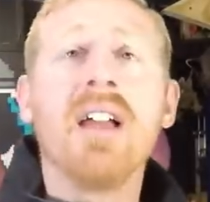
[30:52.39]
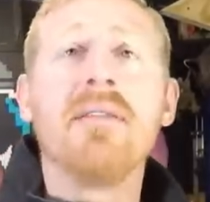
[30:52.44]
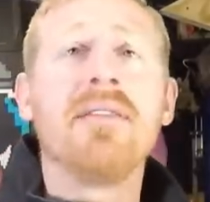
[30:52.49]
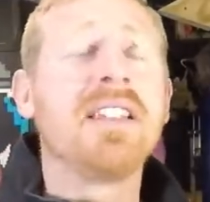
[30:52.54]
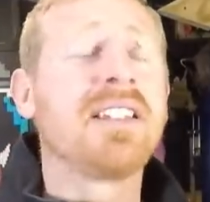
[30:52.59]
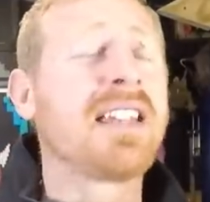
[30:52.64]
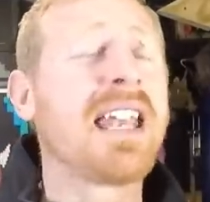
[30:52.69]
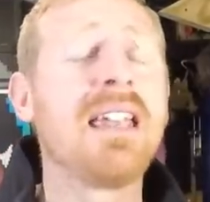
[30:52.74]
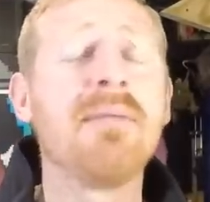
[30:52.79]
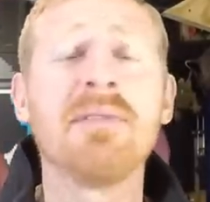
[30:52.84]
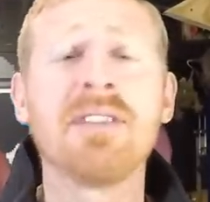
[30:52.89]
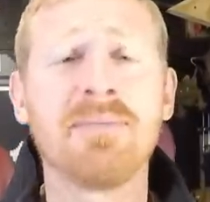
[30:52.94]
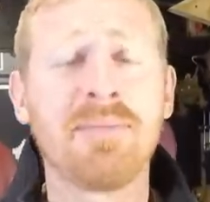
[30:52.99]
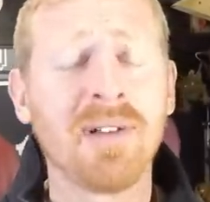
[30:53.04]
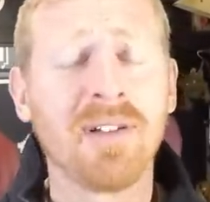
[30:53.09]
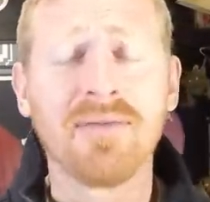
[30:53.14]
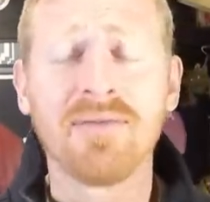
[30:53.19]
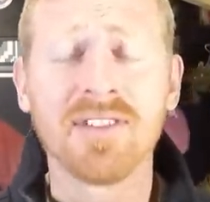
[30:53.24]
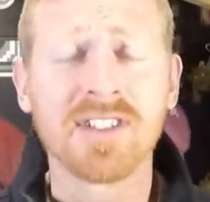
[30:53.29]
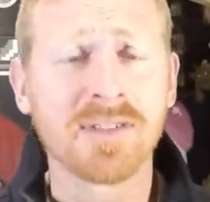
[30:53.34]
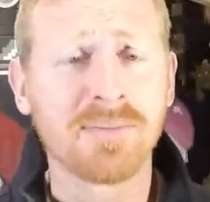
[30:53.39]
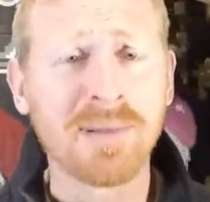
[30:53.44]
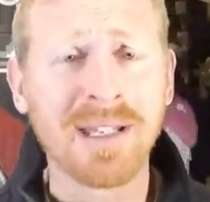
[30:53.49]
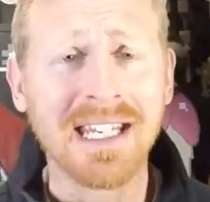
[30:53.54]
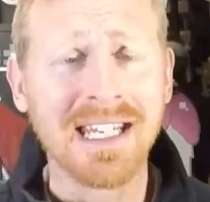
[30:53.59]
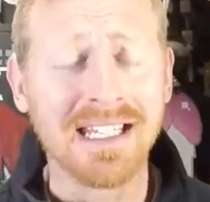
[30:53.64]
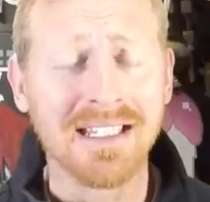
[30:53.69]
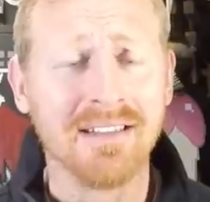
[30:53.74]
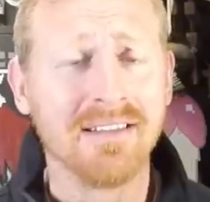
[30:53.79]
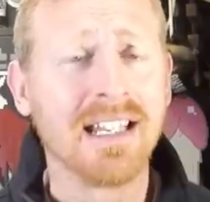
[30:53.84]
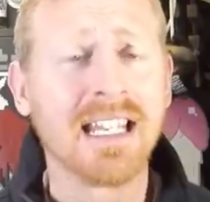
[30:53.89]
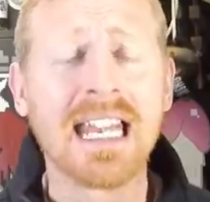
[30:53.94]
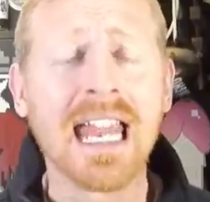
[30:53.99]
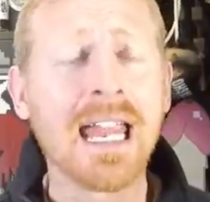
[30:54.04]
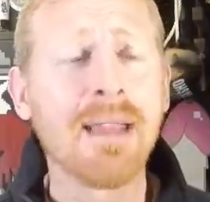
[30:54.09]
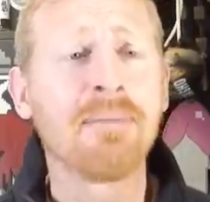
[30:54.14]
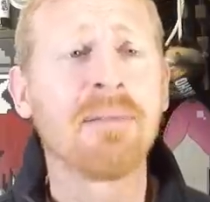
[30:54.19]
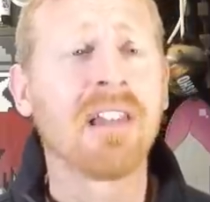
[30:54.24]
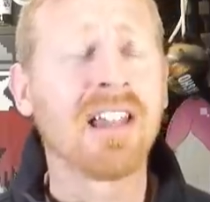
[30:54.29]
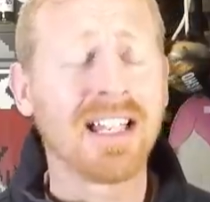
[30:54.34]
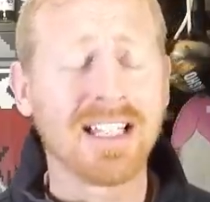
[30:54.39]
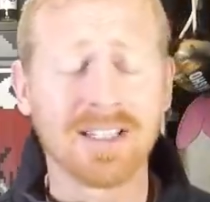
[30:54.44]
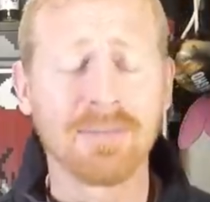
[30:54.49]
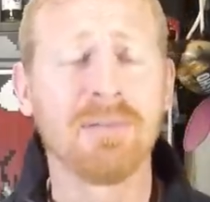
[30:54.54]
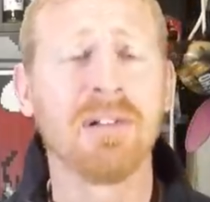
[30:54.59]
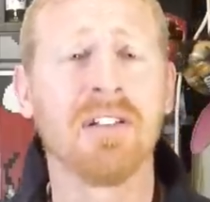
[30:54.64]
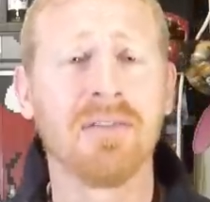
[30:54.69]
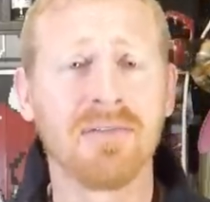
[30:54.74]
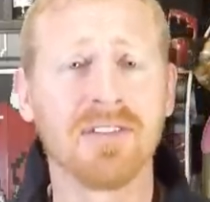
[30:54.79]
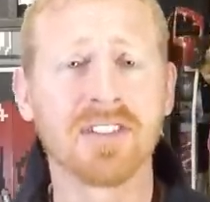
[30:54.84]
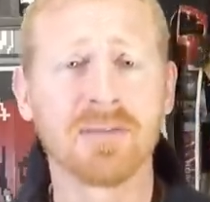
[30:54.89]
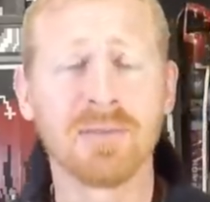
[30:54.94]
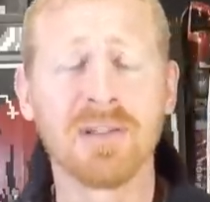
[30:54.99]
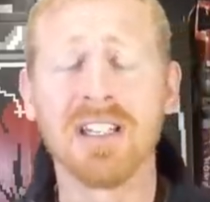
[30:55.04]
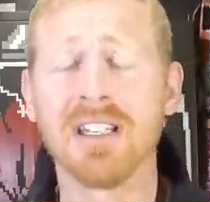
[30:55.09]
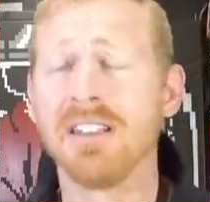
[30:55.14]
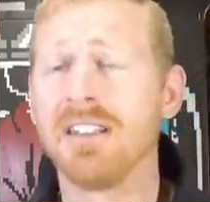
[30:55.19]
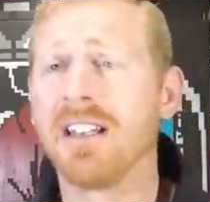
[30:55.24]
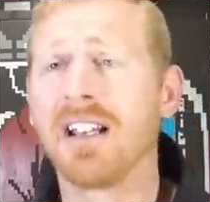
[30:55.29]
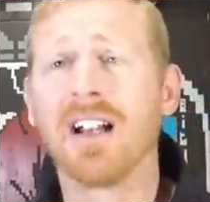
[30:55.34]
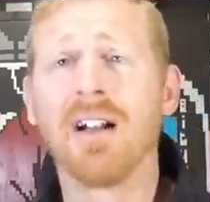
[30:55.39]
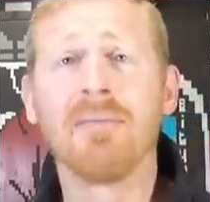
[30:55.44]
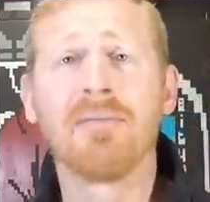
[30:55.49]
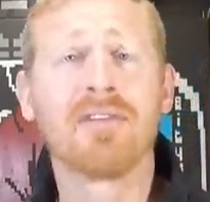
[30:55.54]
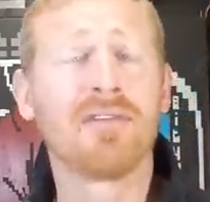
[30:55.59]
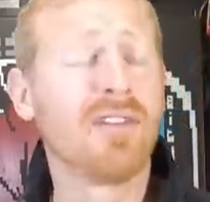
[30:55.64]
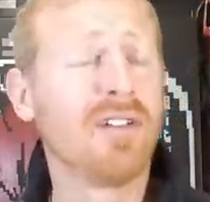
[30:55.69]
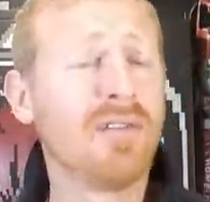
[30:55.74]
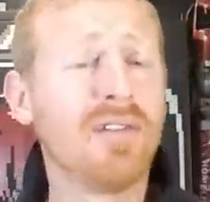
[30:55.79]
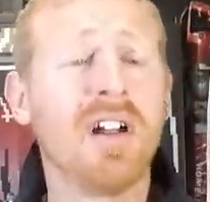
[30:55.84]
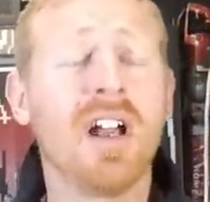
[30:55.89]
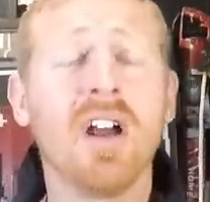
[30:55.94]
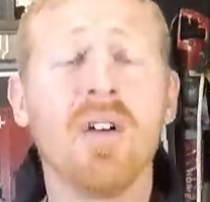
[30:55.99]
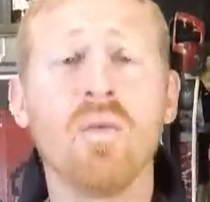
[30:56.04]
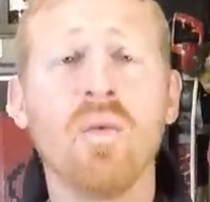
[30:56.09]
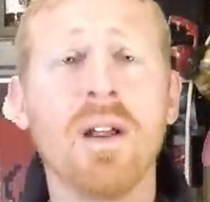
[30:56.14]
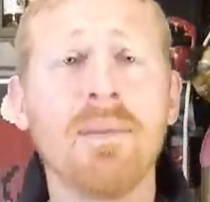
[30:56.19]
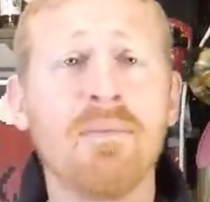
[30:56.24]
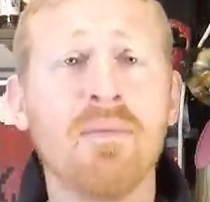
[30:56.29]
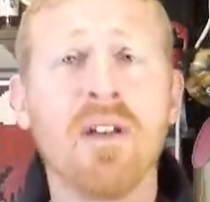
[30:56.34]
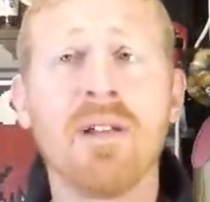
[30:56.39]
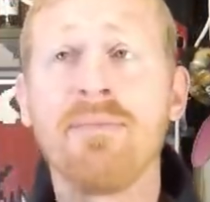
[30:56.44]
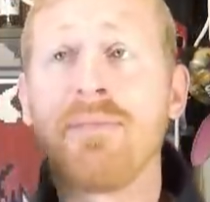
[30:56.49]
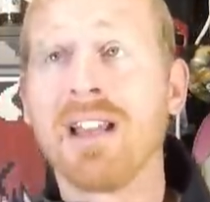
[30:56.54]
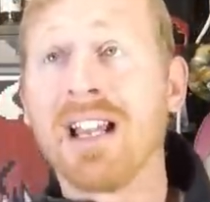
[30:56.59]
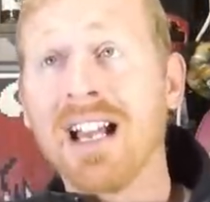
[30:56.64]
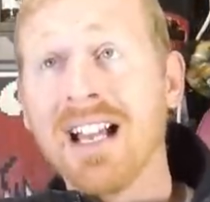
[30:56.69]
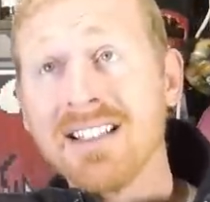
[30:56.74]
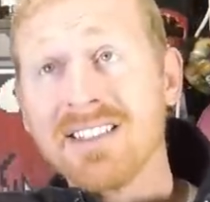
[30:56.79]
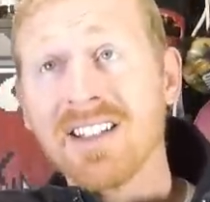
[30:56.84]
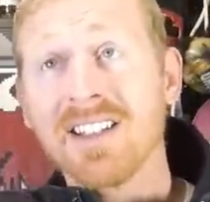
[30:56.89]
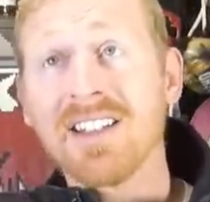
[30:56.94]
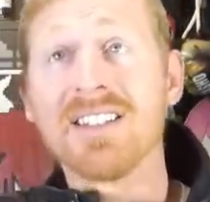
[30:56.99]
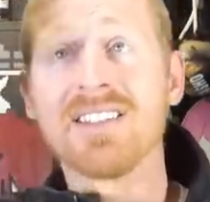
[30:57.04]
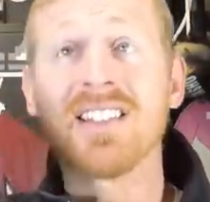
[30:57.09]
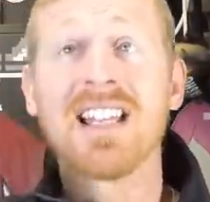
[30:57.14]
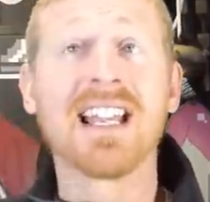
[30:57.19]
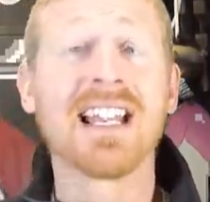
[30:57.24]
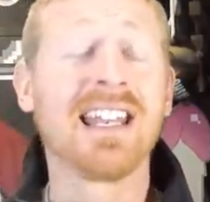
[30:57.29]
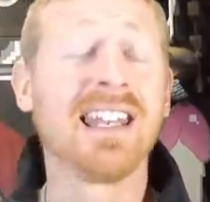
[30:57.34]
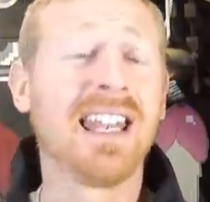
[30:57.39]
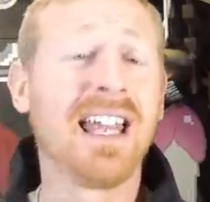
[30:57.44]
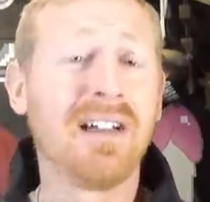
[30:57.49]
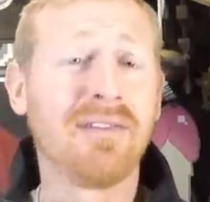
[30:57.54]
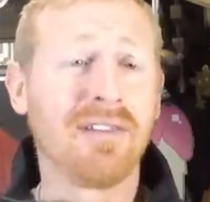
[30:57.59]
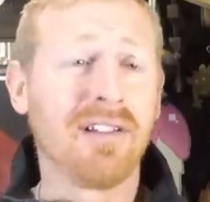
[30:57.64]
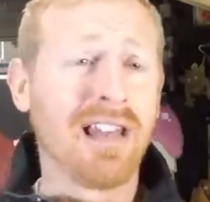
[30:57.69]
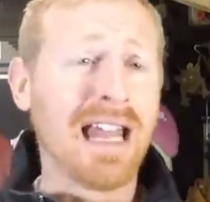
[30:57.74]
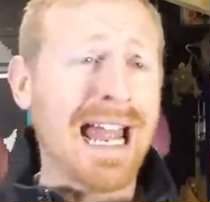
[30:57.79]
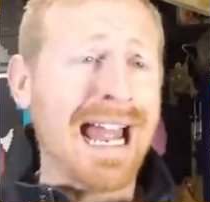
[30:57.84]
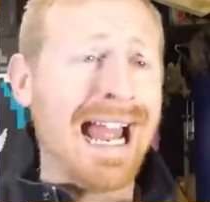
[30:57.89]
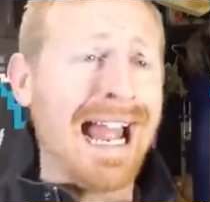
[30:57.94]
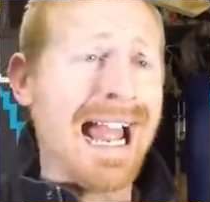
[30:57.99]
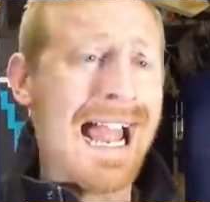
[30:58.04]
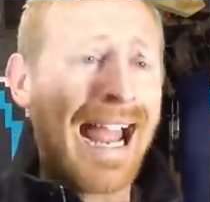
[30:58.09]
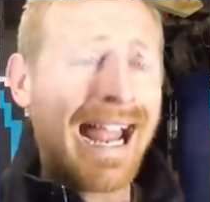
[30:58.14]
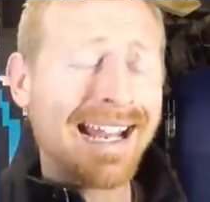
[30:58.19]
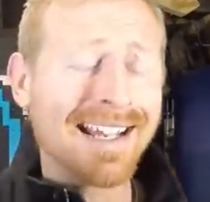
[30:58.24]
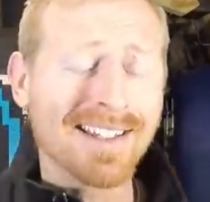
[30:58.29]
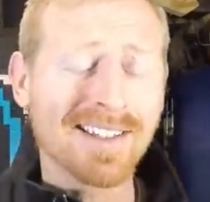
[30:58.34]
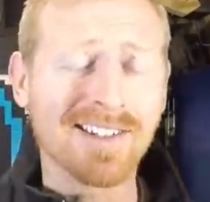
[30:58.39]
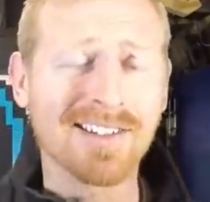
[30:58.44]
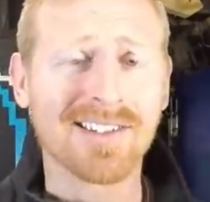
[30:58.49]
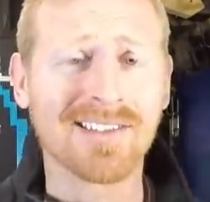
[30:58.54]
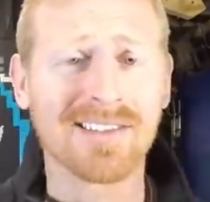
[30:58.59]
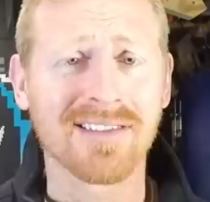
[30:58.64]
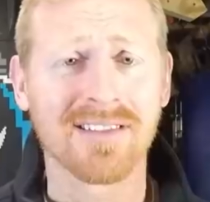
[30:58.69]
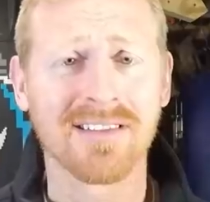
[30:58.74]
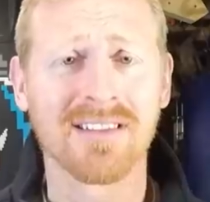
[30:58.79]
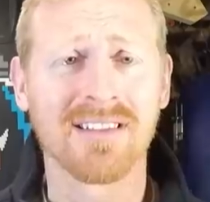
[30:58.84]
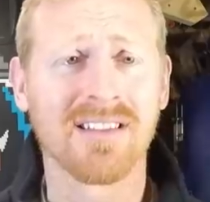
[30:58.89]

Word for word: This game is built for speed. The gameplay is built for speed. You come through, whip, whip, the guy's on the second level, axe.